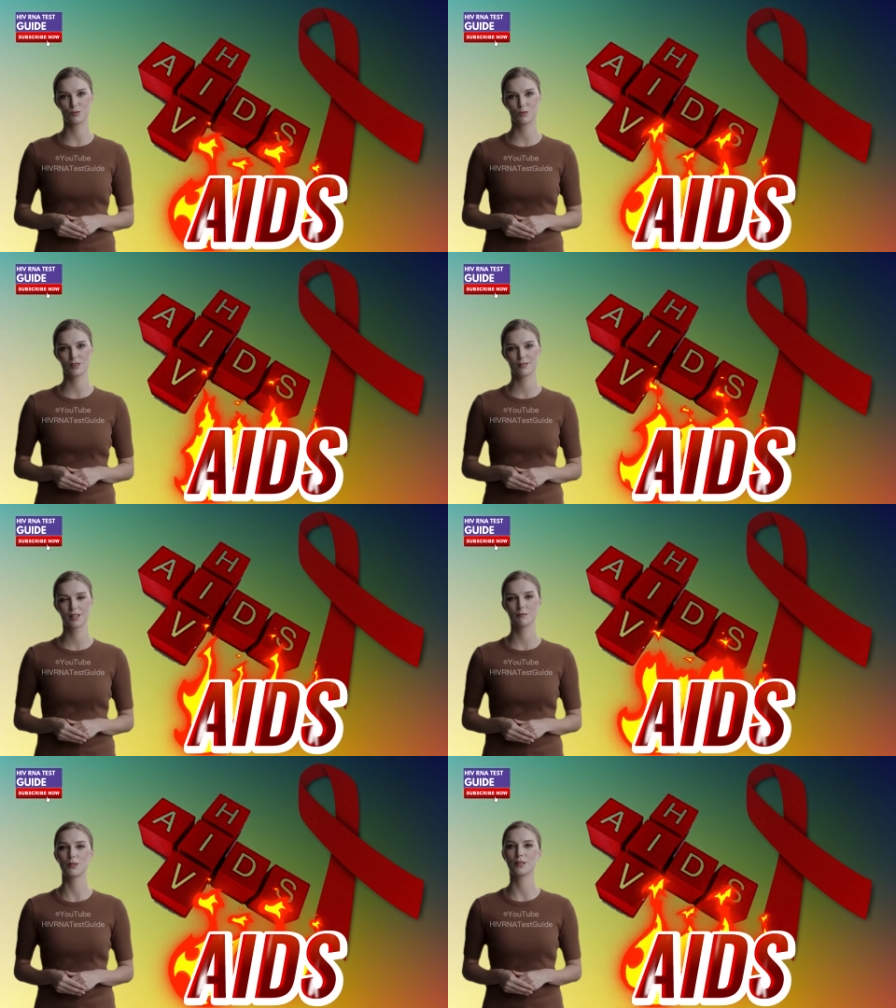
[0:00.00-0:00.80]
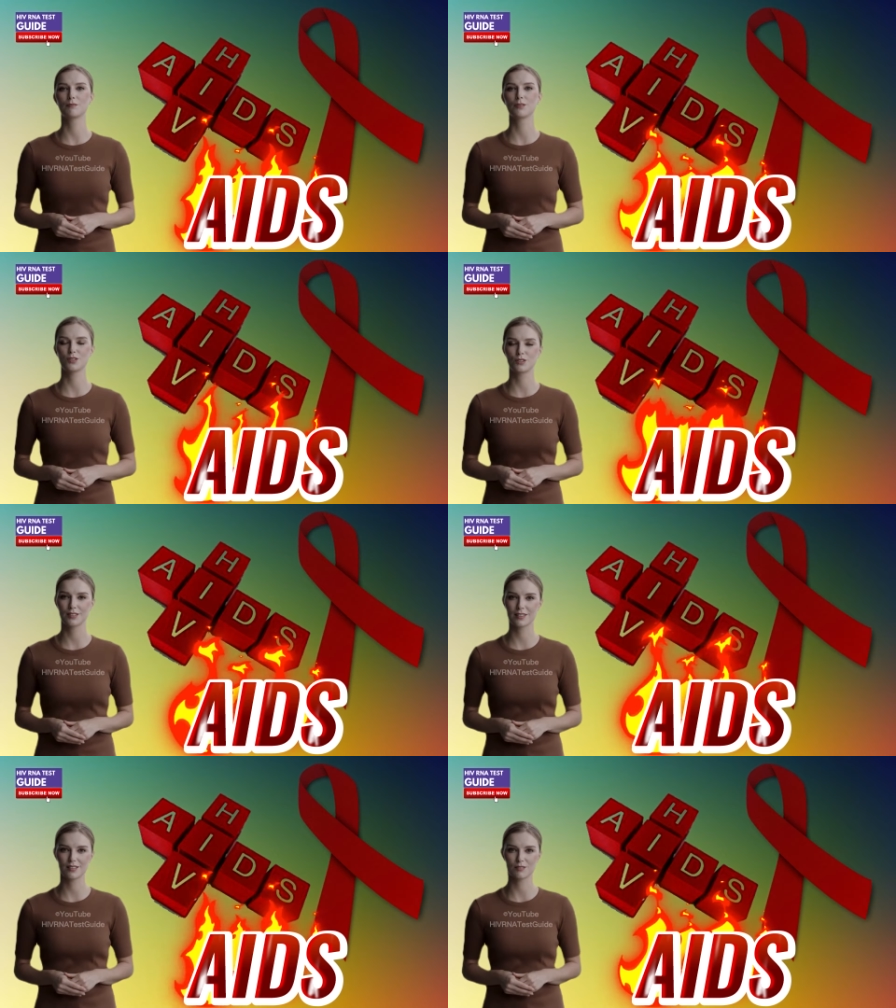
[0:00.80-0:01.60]
acquired
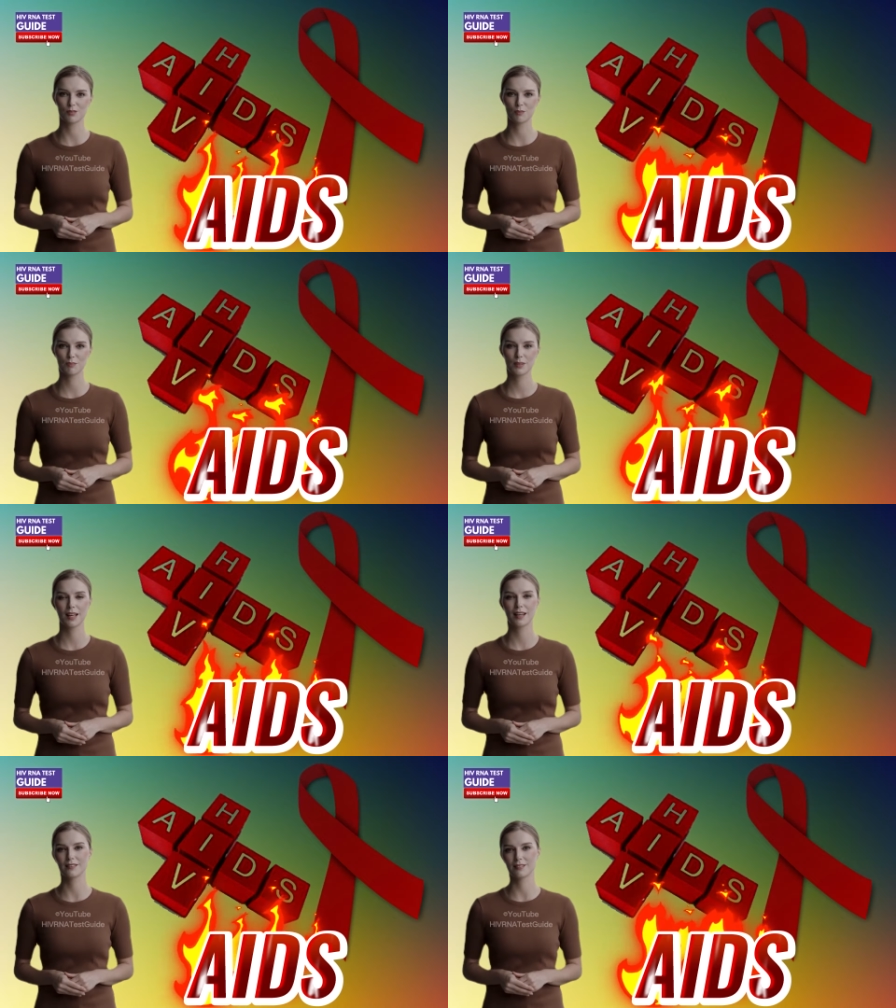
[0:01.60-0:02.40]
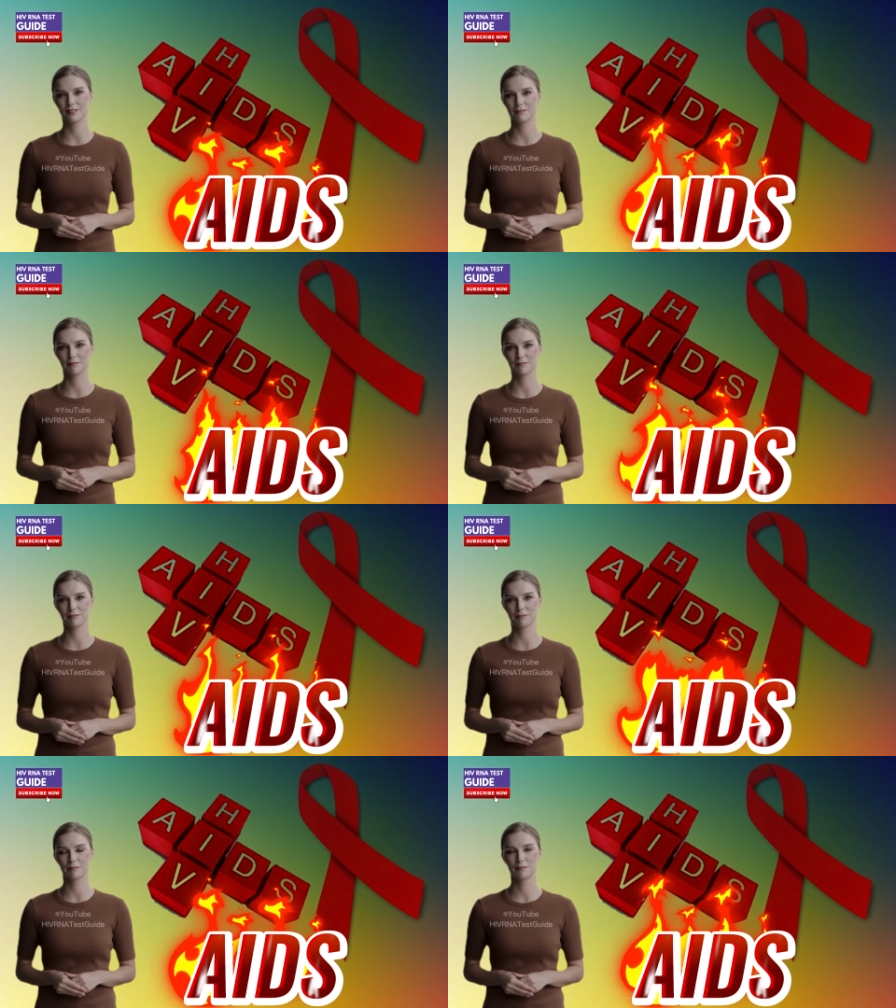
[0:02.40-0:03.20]
immunodeficiency syndrome, AIDS.
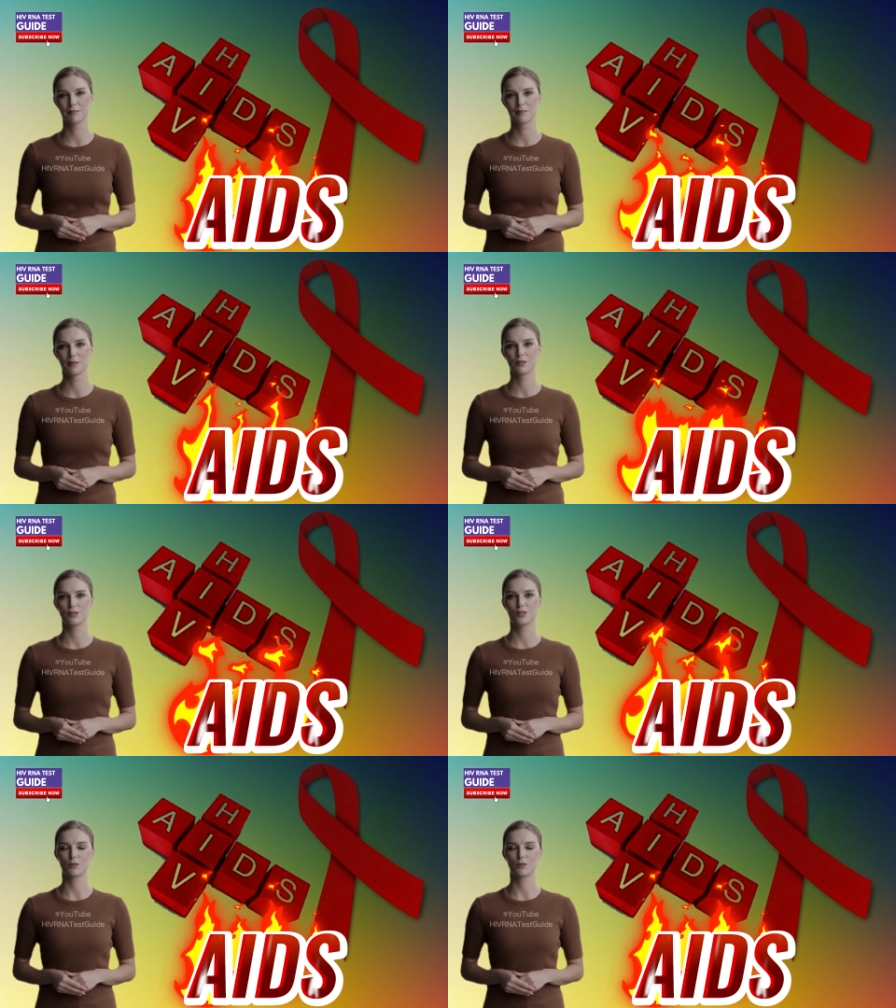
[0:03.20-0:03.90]
There is